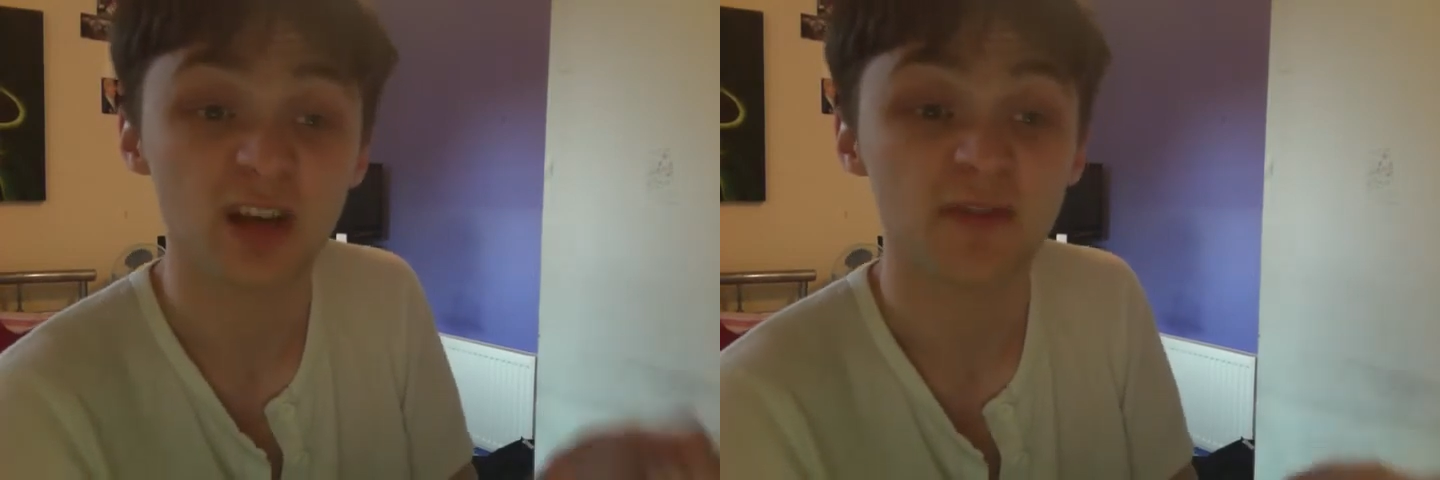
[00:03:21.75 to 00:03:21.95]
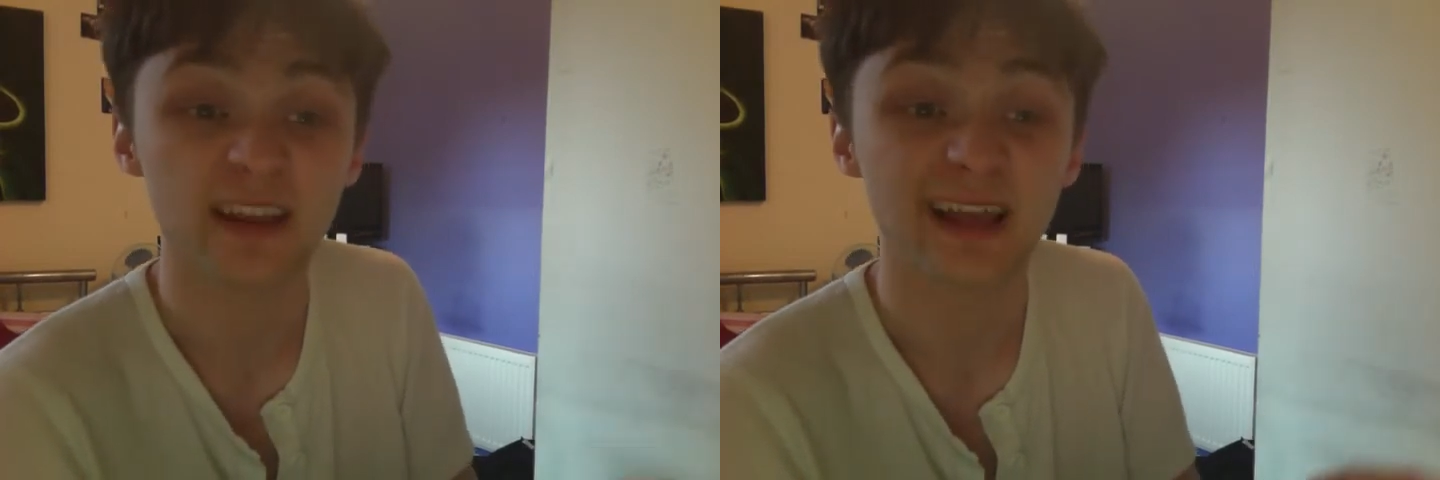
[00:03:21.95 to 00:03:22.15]

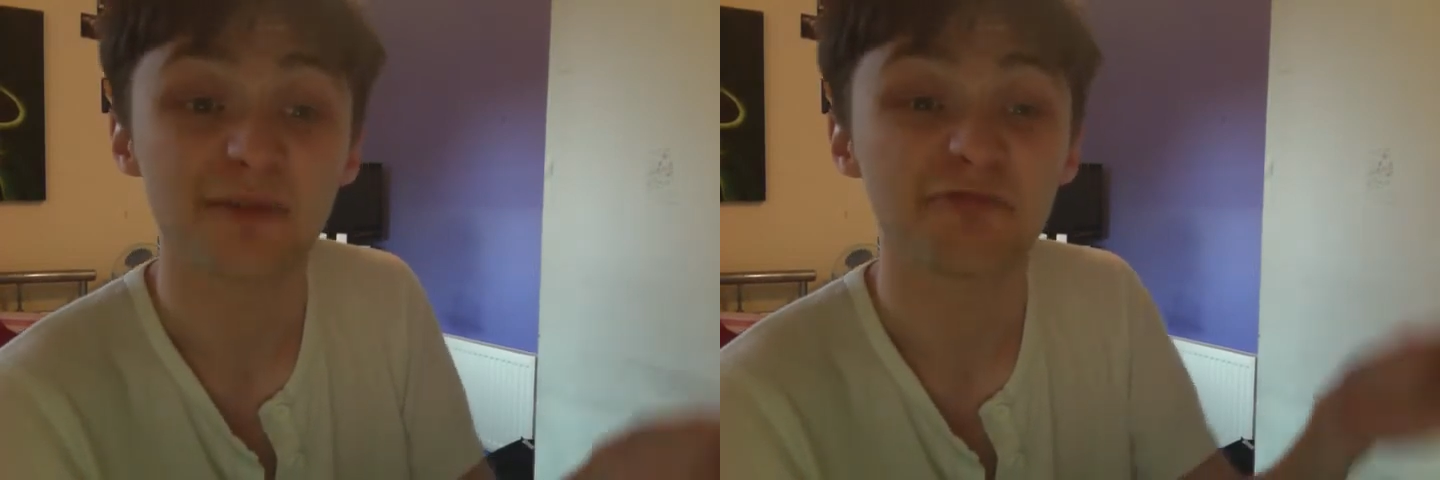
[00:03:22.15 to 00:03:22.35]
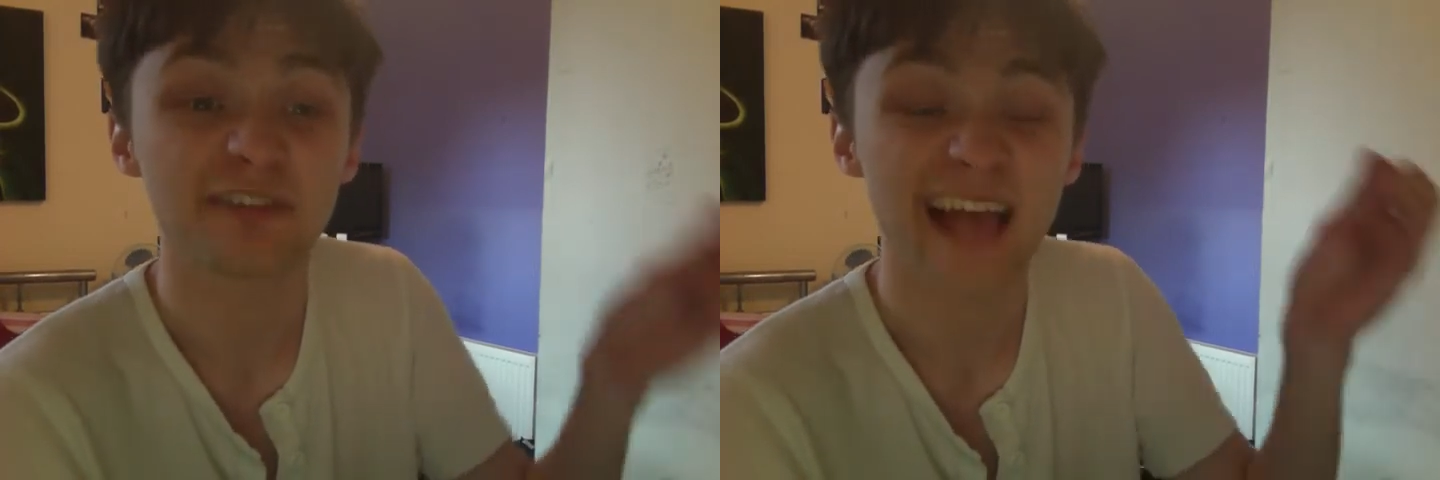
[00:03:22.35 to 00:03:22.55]
thing
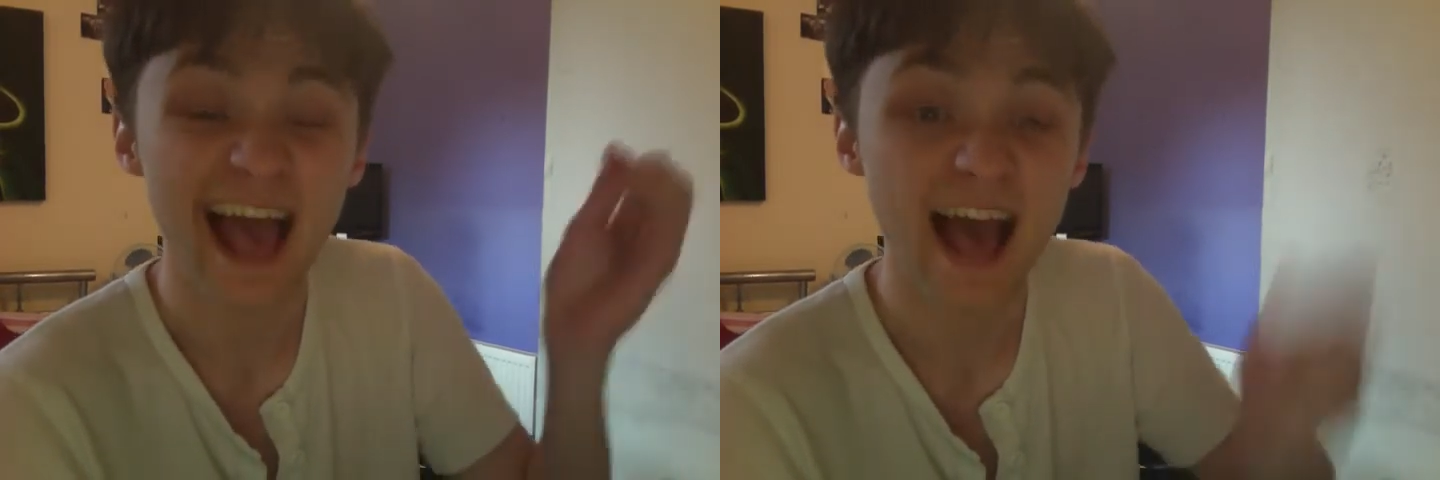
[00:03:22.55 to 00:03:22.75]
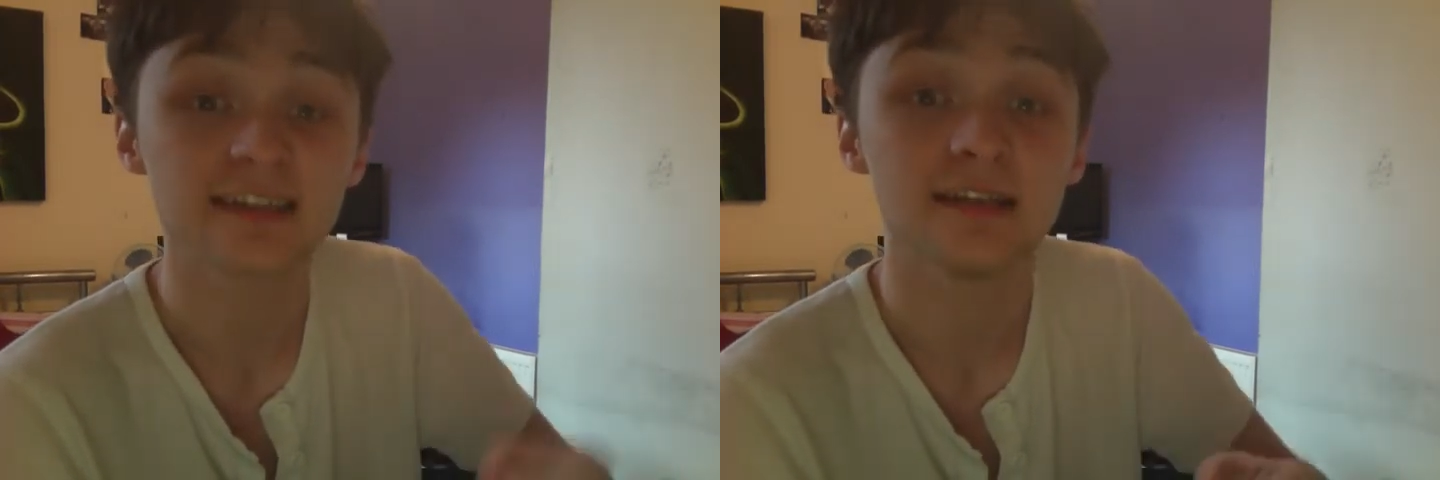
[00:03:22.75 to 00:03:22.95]
that was
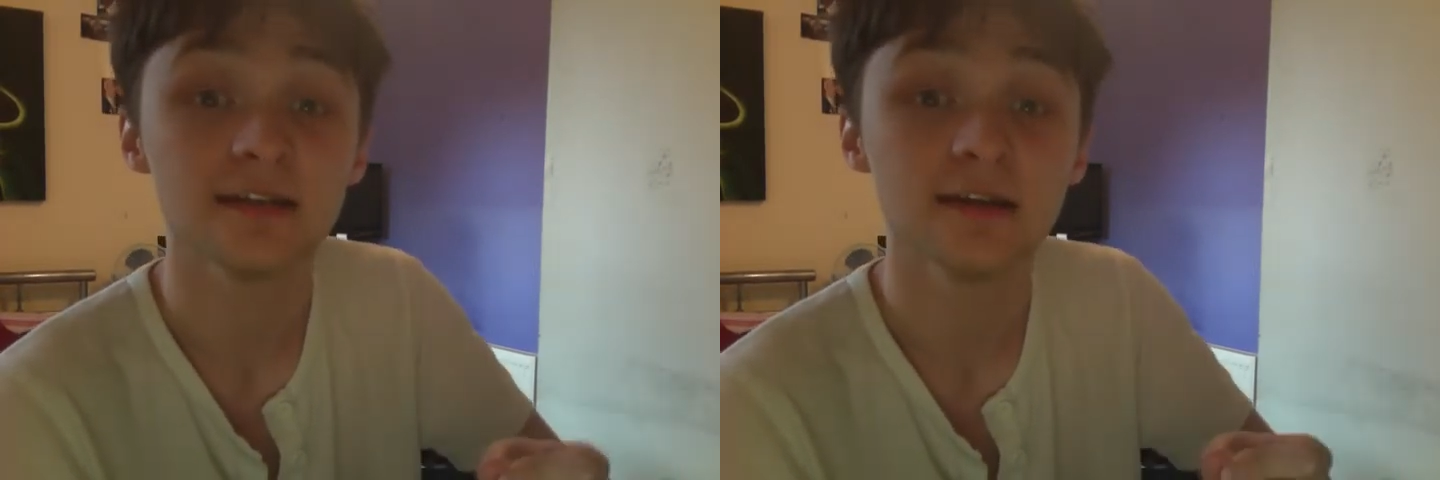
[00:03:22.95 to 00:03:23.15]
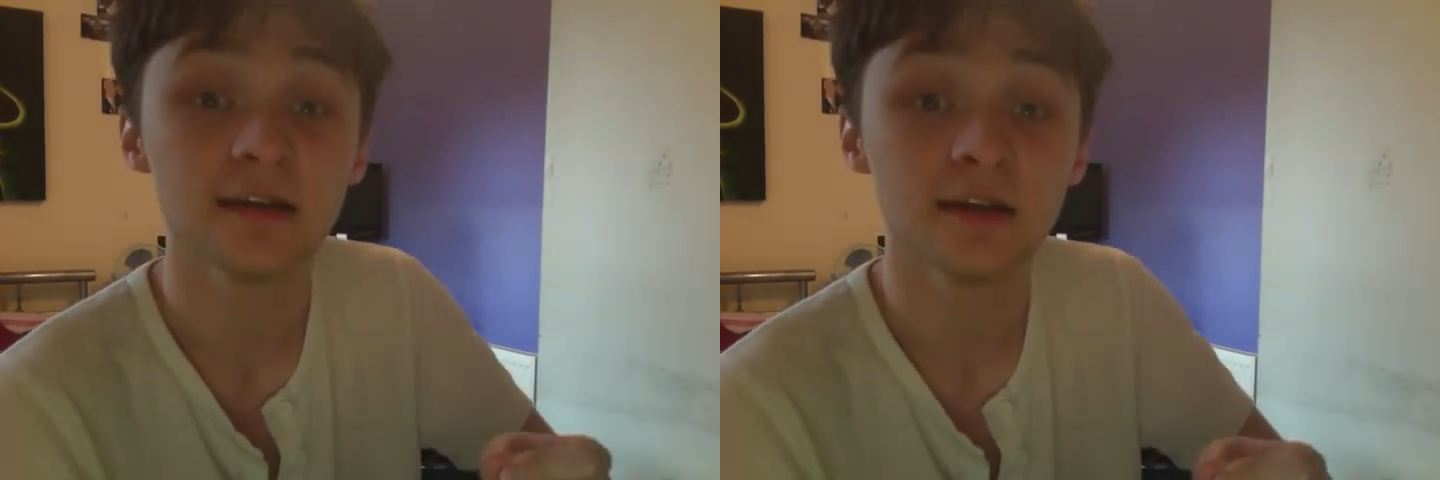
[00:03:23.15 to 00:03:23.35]

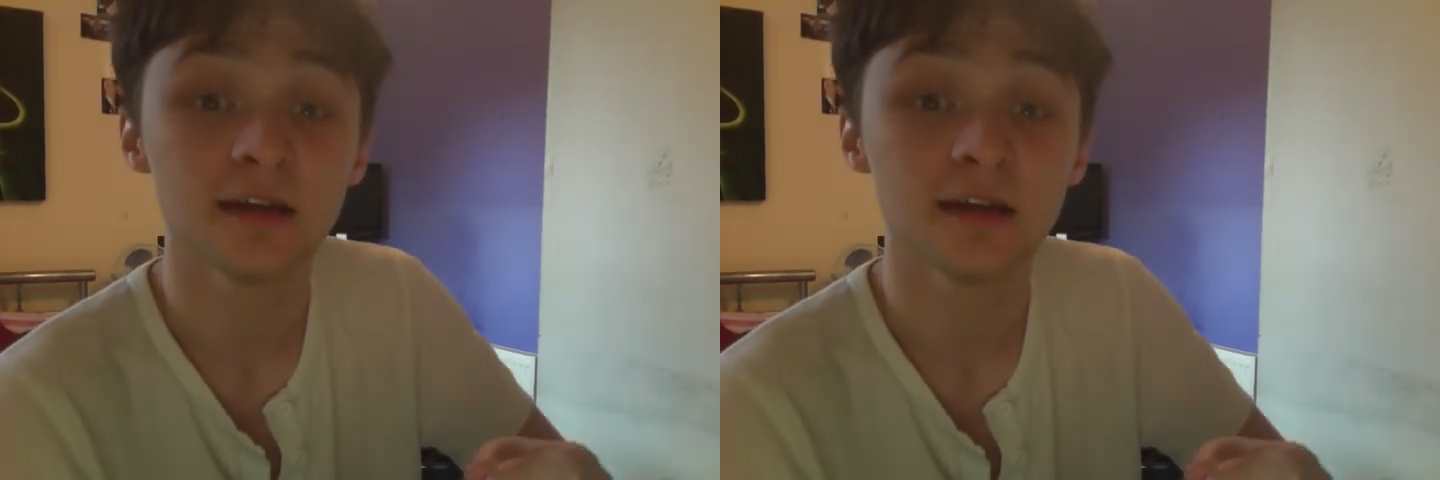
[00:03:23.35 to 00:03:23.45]
added